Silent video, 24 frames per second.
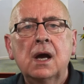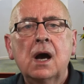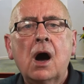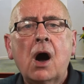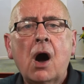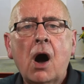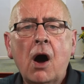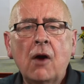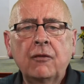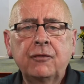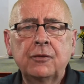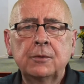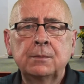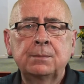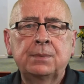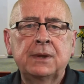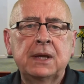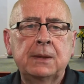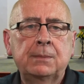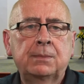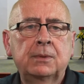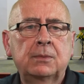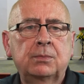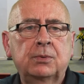Often
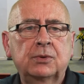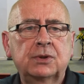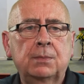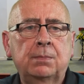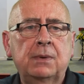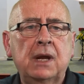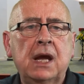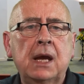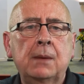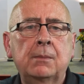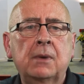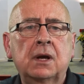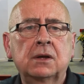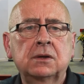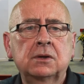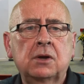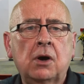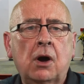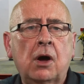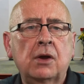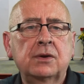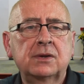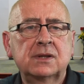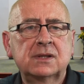people put the blame on
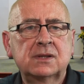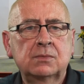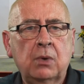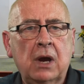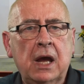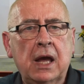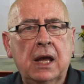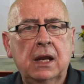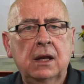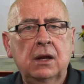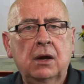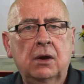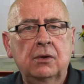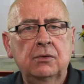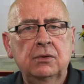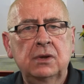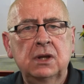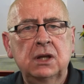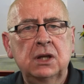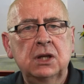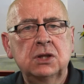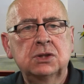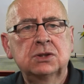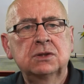God as well, or
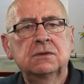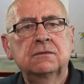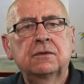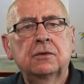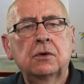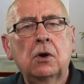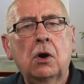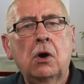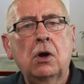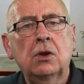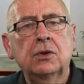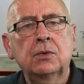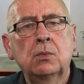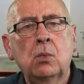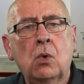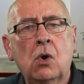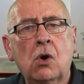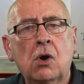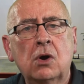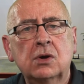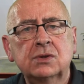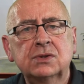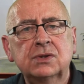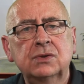religion, for all the
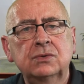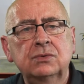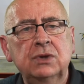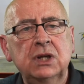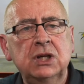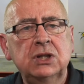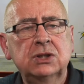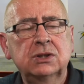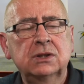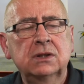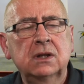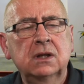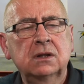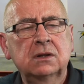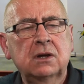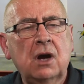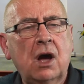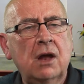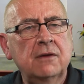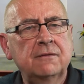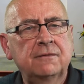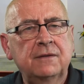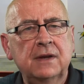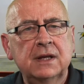wars and regional
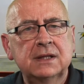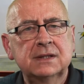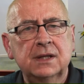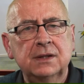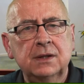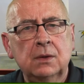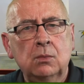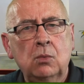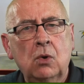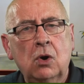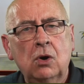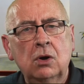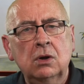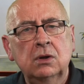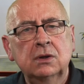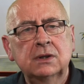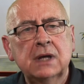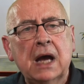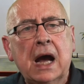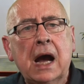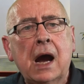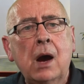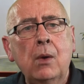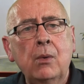conflicts in the world.
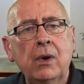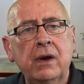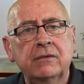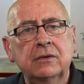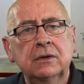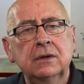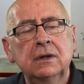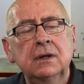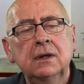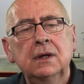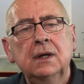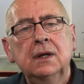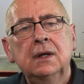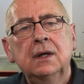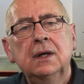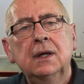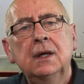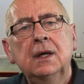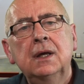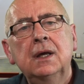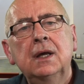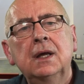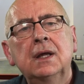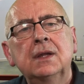However,
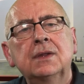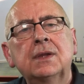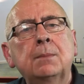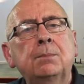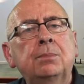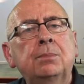the